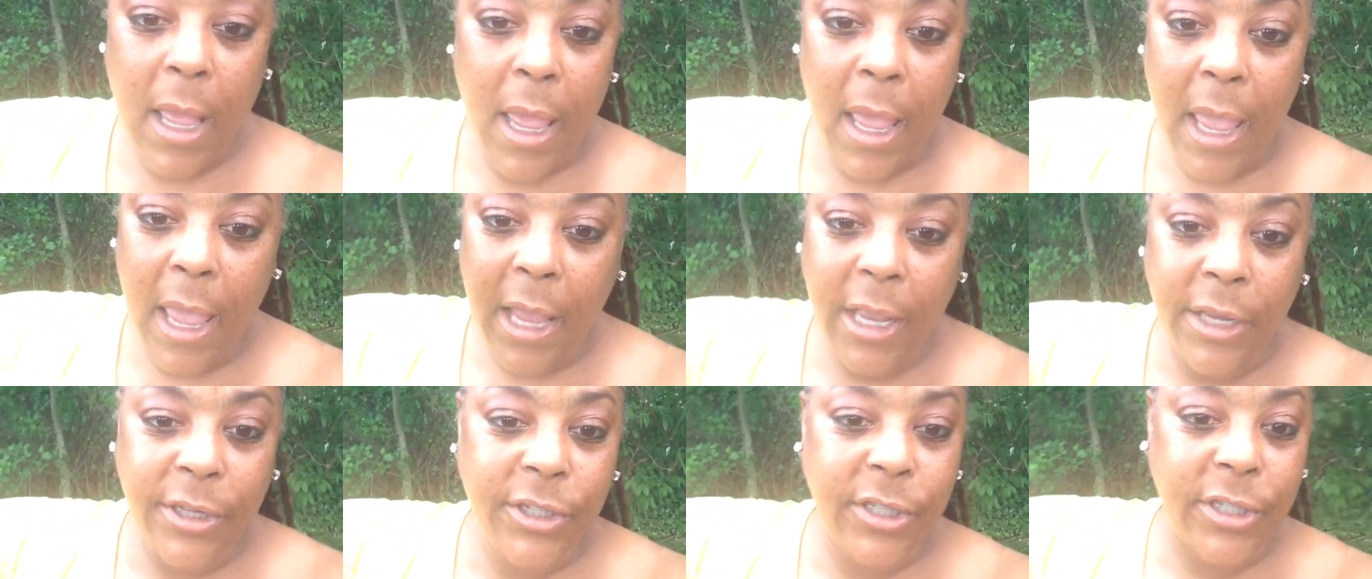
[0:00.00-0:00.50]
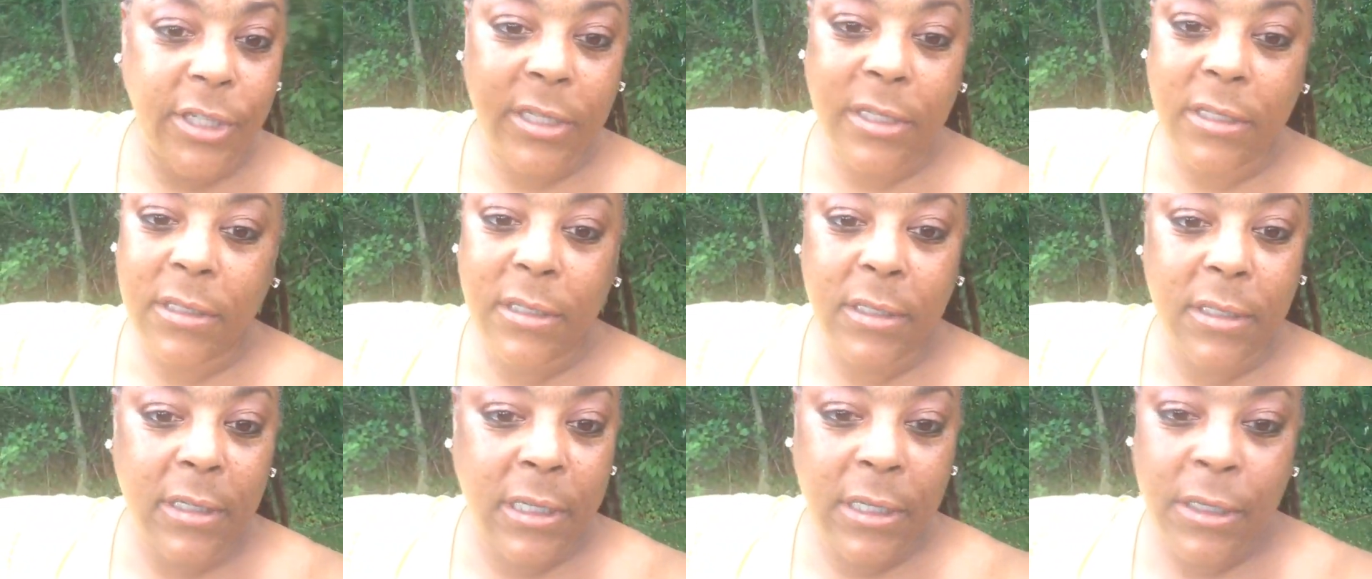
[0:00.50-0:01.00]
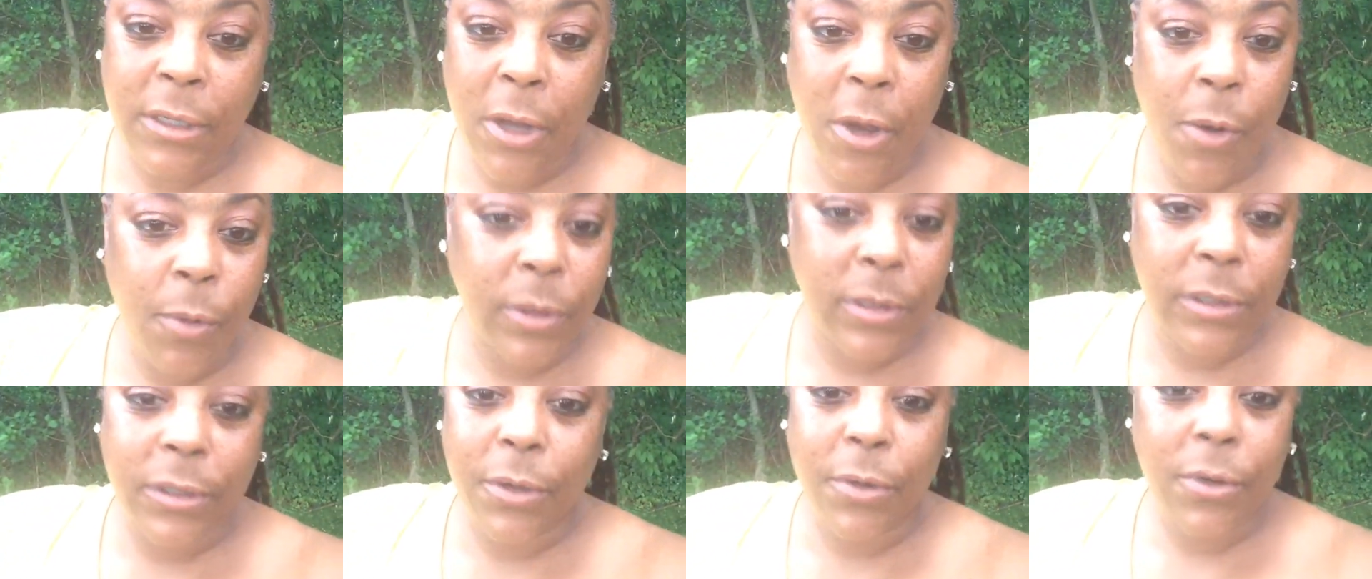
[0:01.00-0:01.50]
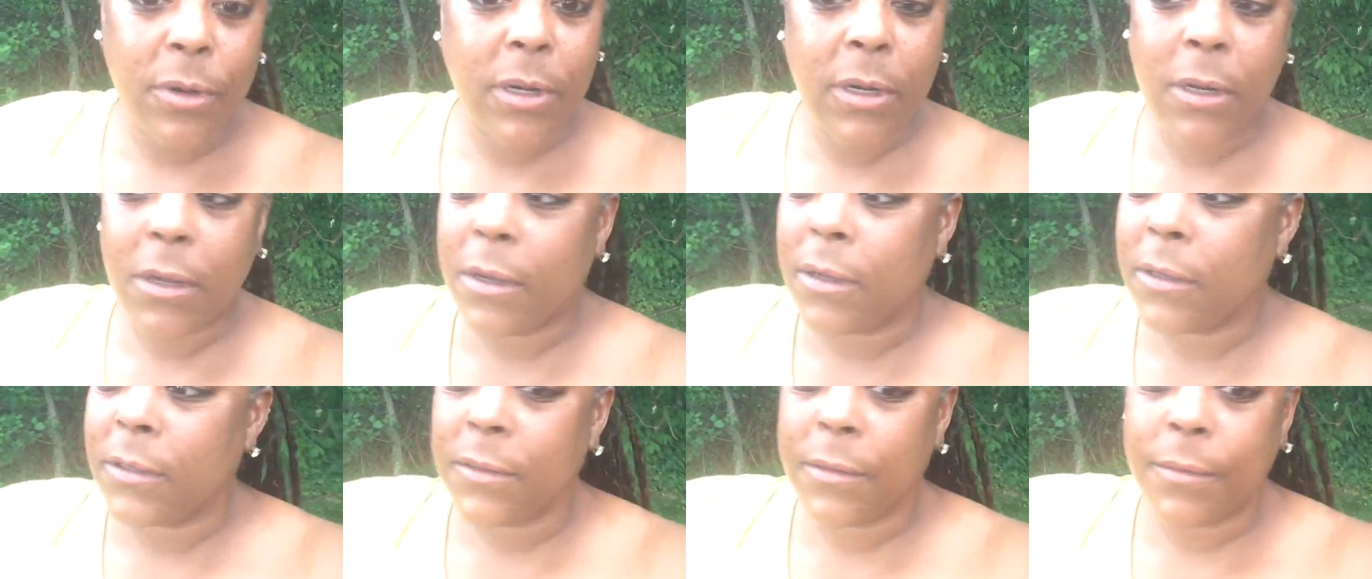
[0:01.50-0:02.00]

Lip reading: Asians didn't know what was going on.